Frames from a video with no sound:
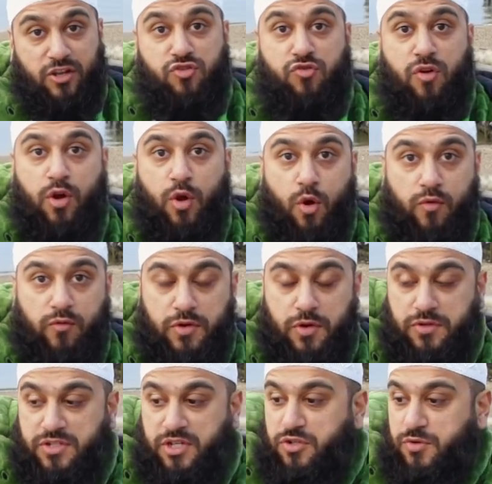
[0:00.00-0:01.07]
A drug
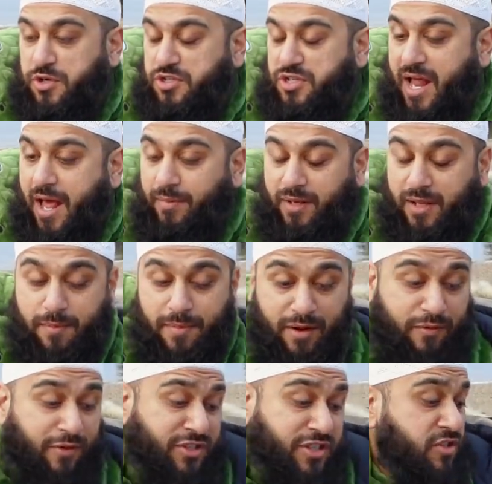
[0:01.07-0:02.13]
overdose situation happening in
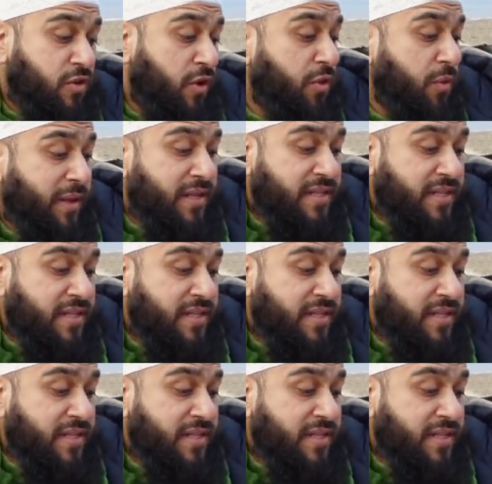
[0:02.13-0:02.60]
Bay Ridge. There's no other way